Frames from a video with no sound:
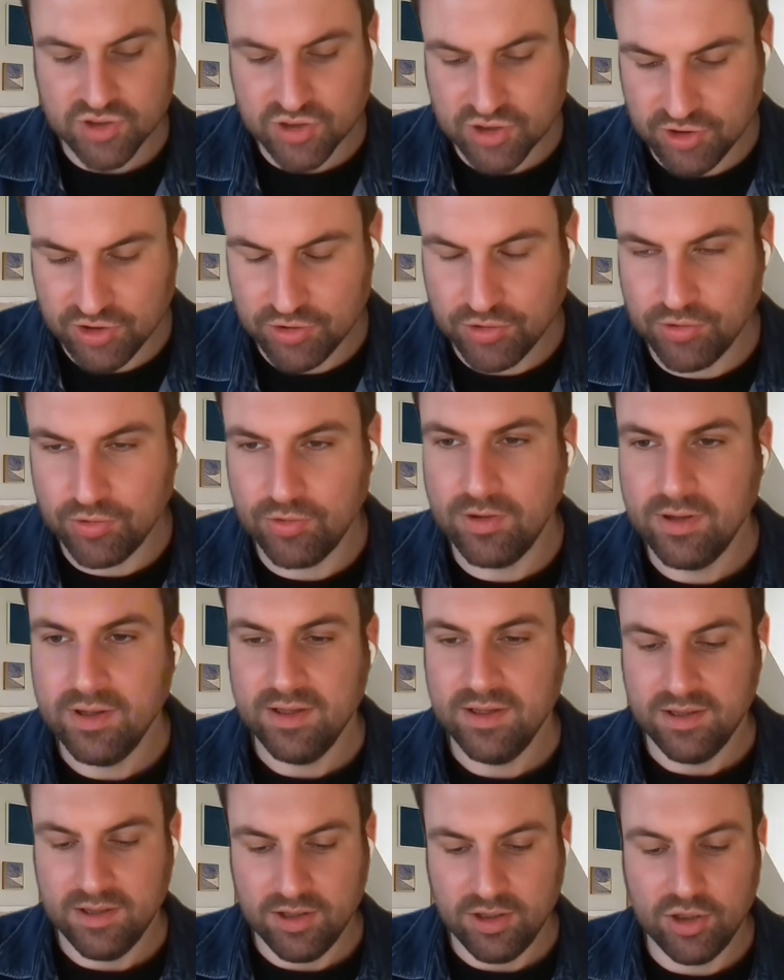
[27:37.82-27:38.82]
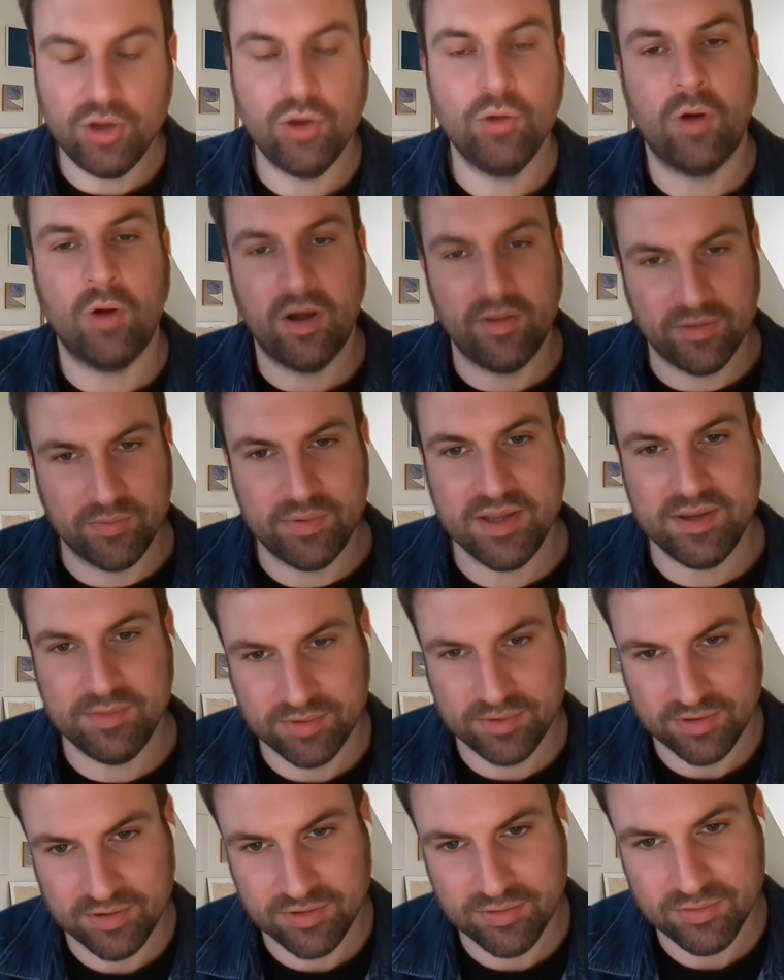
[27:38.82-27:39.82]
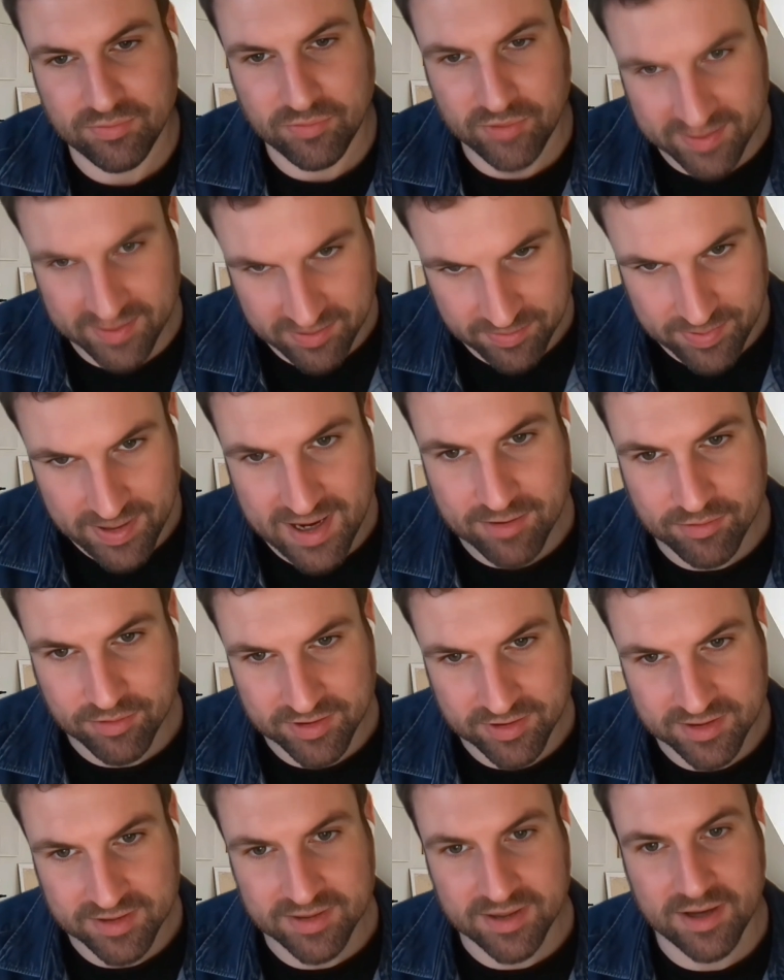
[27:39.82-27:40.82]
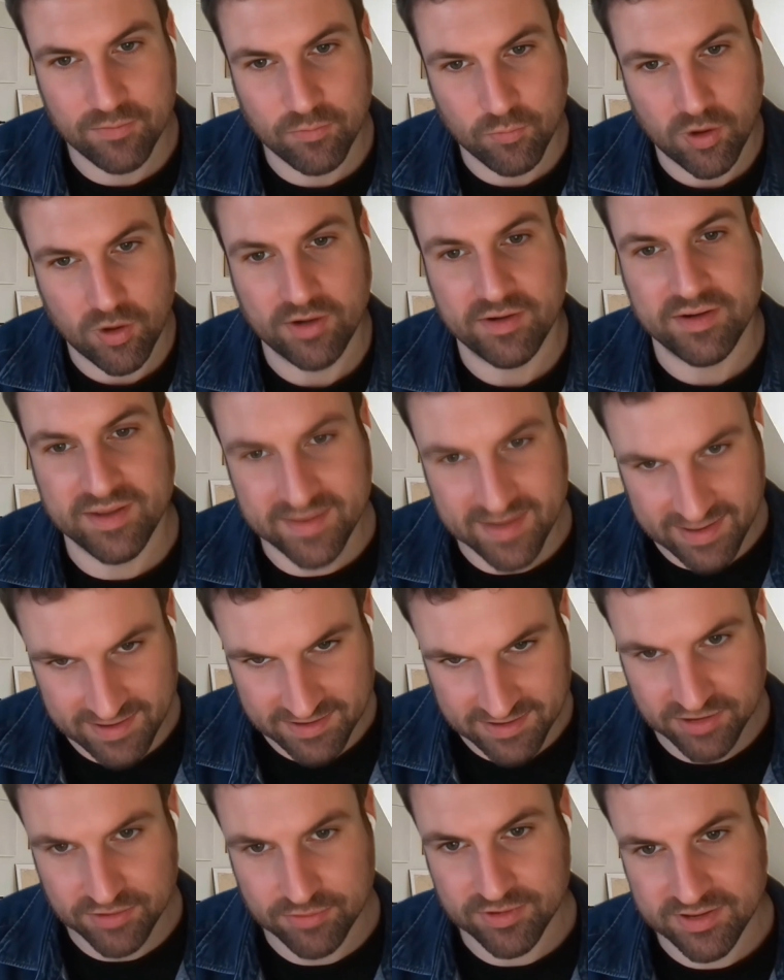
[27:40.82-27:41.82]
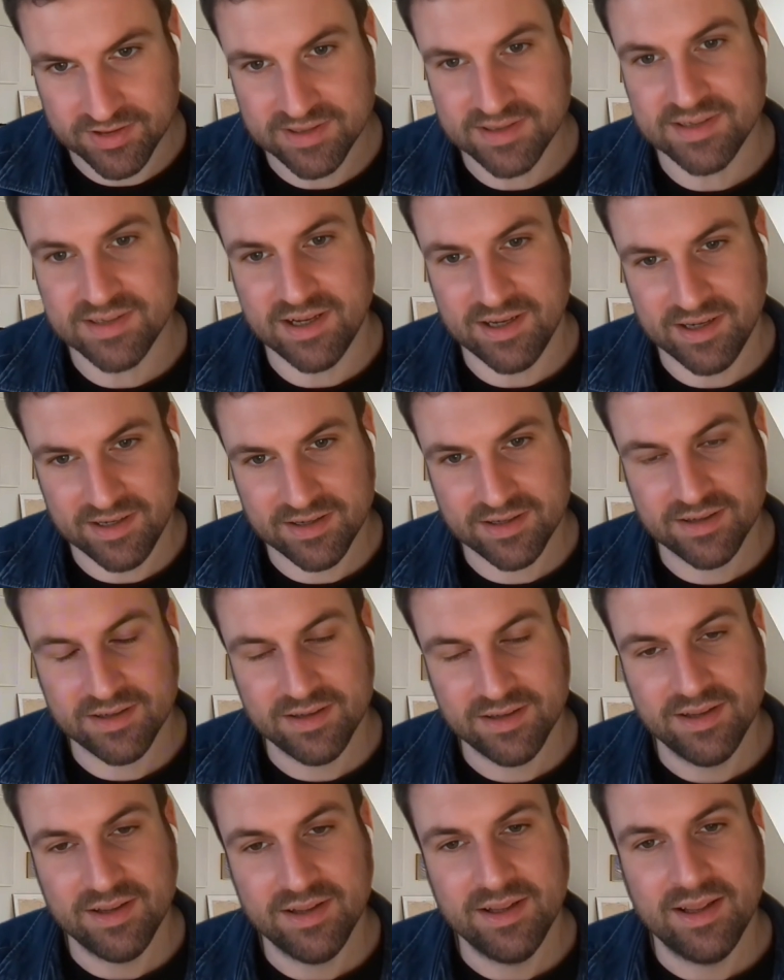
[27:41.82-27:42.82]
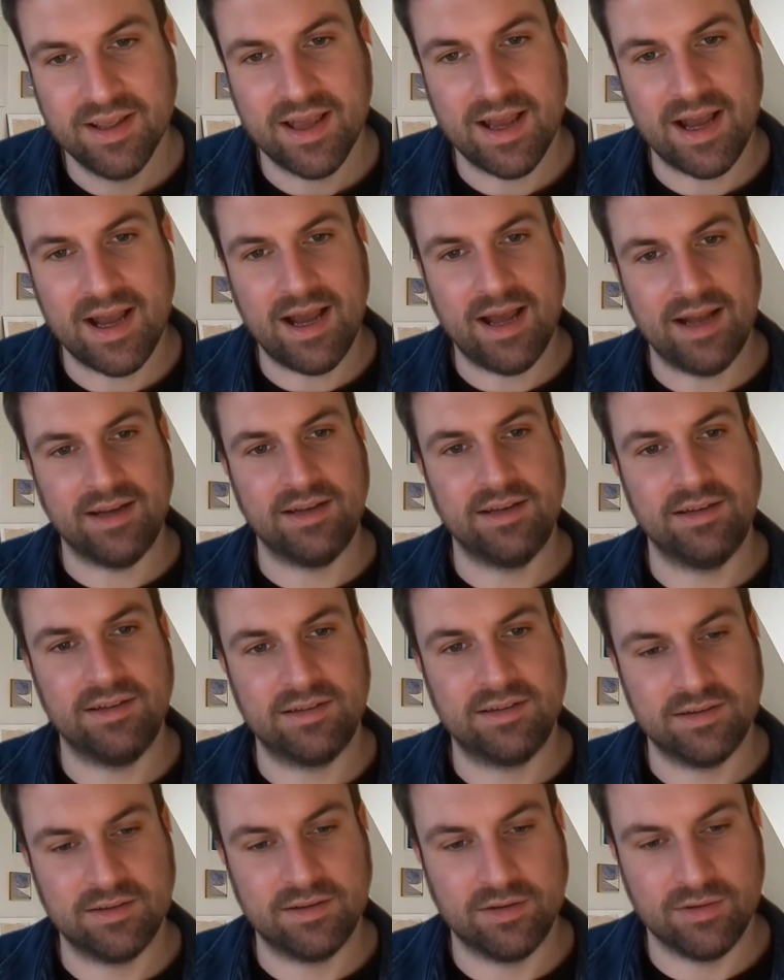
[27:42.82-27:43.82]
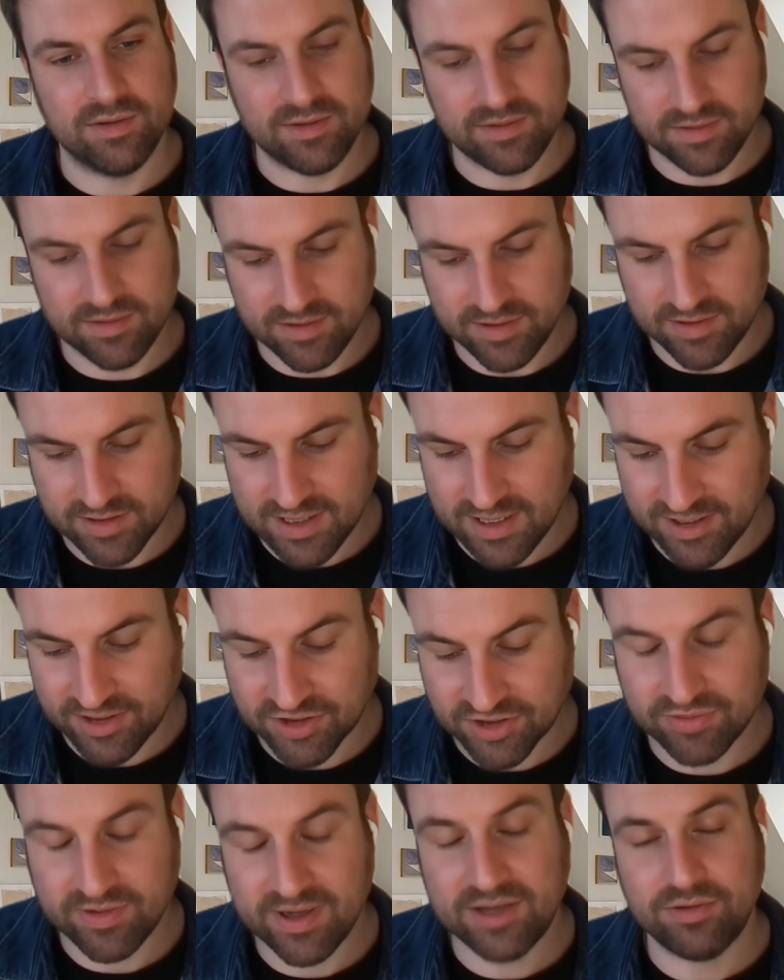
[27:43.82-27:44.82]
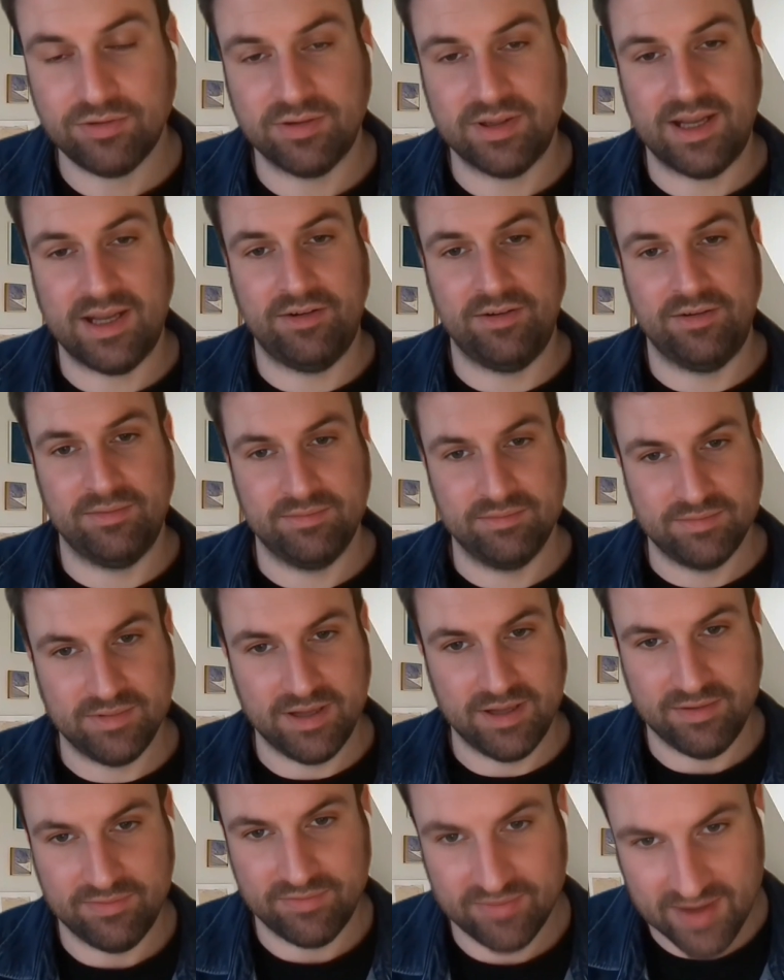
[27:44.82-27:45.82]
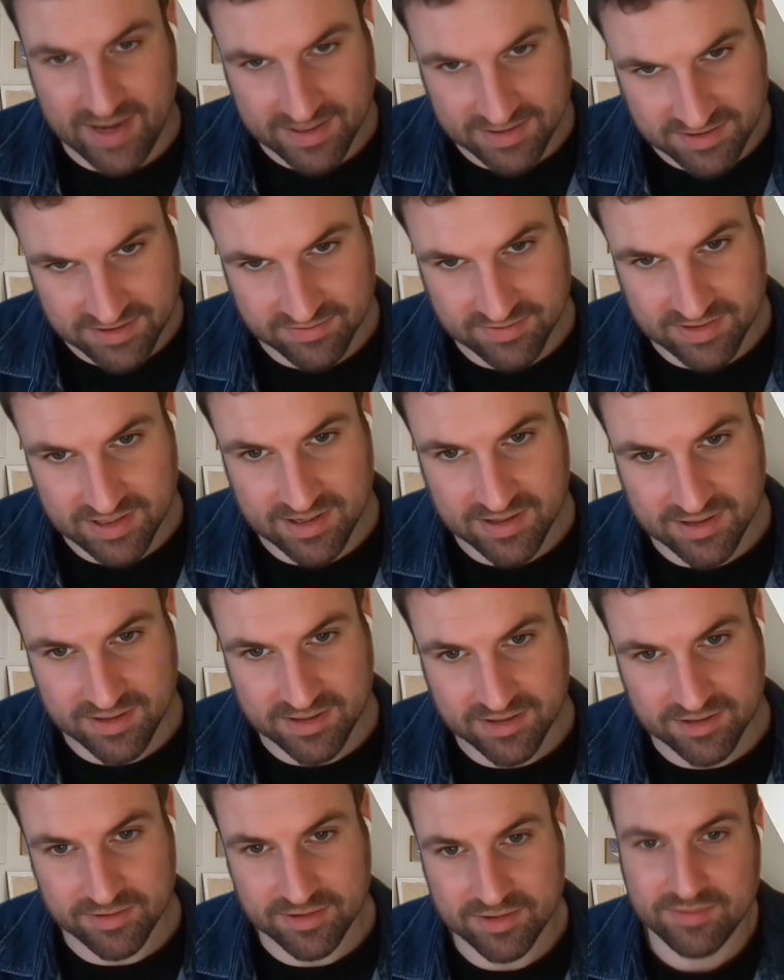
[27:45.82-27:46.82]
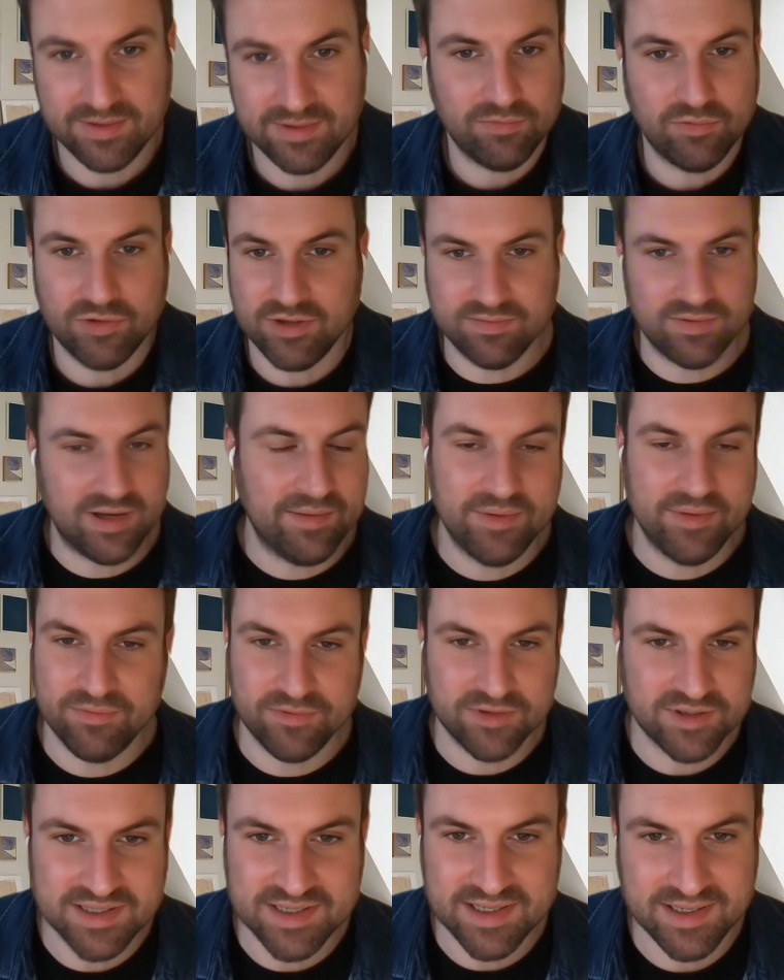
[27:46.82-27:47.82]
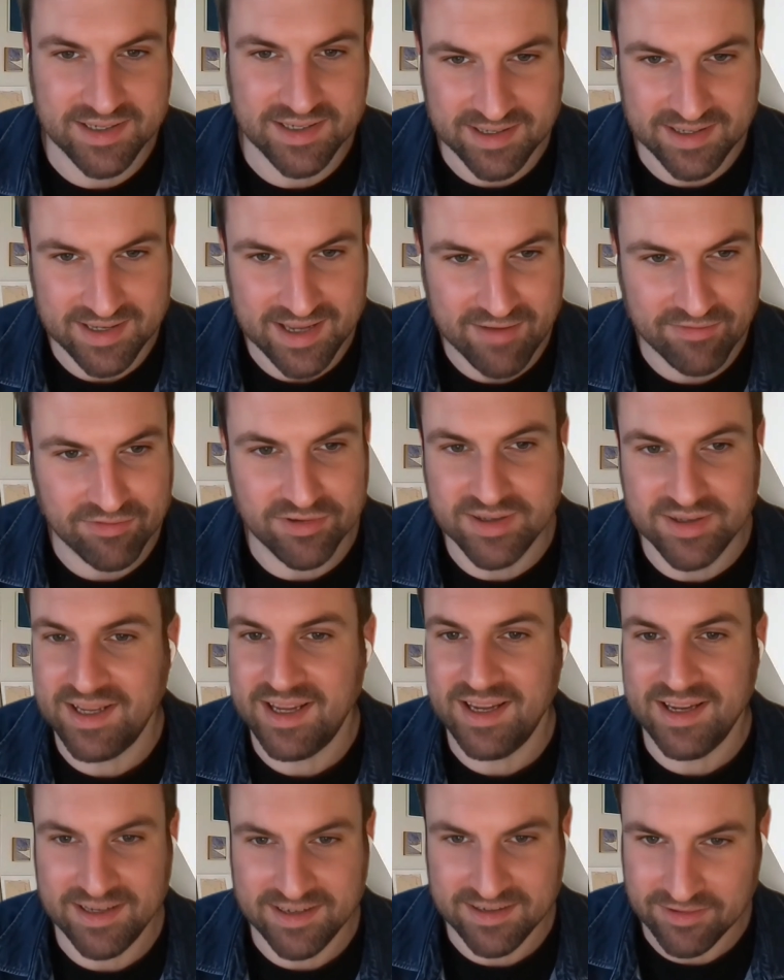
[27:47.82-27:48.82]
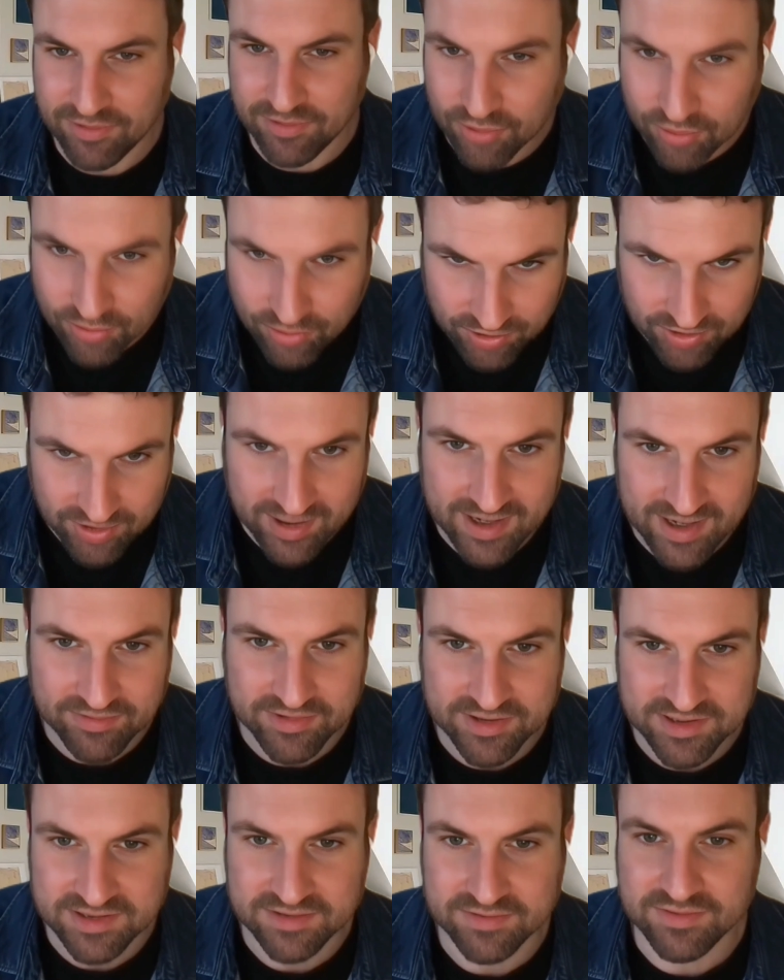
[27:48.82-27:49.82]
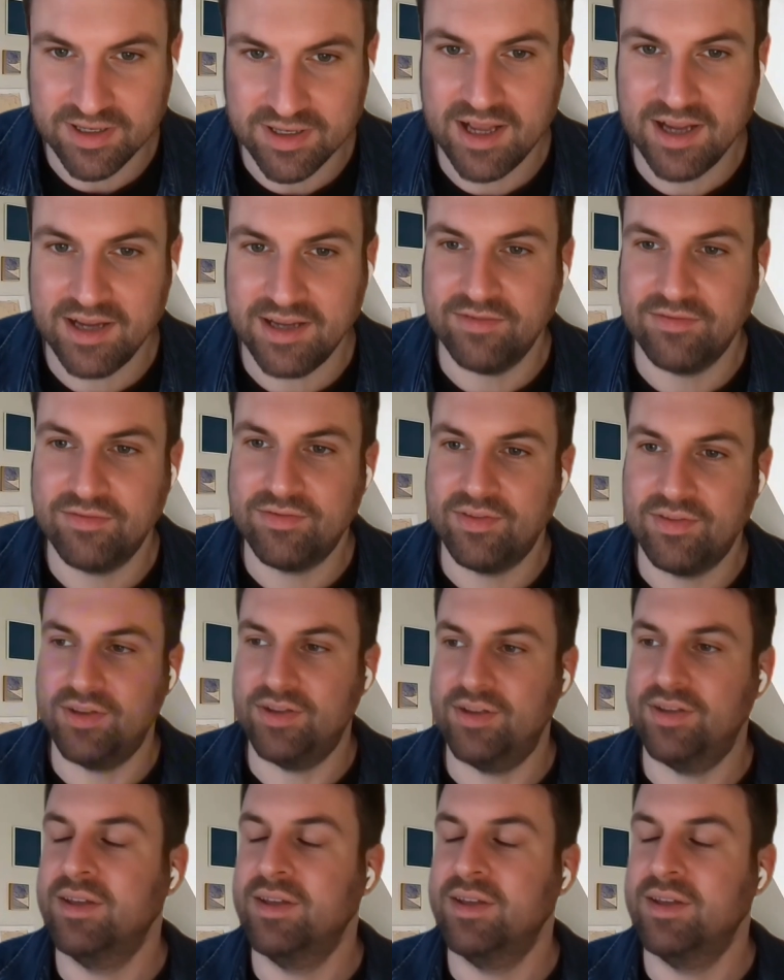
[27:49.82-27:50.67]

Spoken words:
to who are the people with the power and what do they do and decide. And the kind of trickle down effect of that, we're seeing it every day in all areas of life.